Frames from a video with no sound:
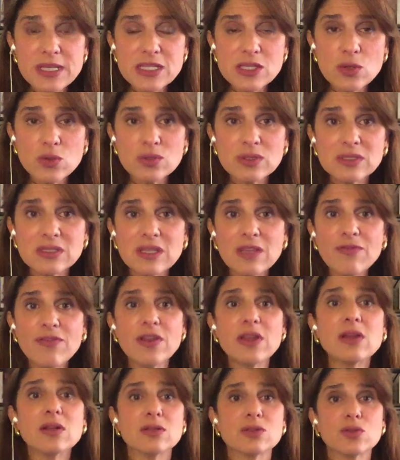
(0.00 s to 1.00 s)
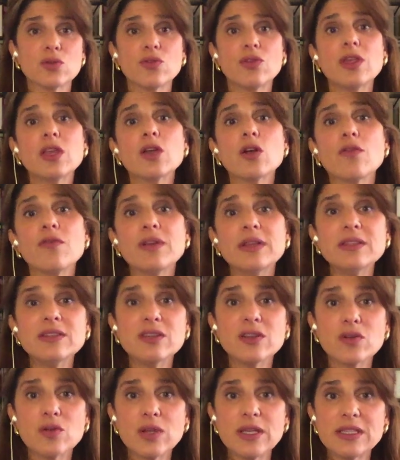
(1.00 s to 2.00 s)
so difficult to think of
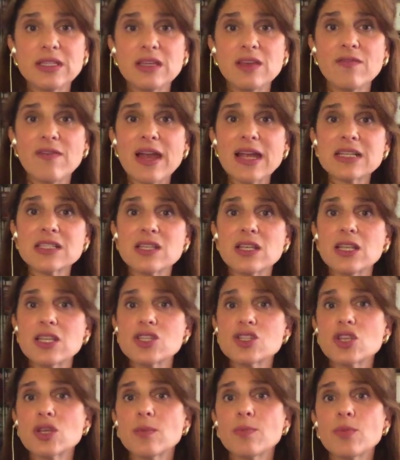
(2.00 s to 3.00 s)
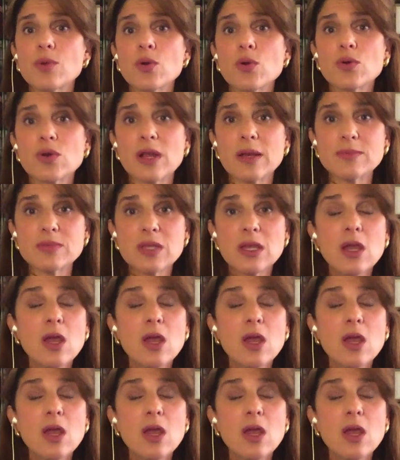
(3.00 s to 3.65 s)
integrating vaccination programs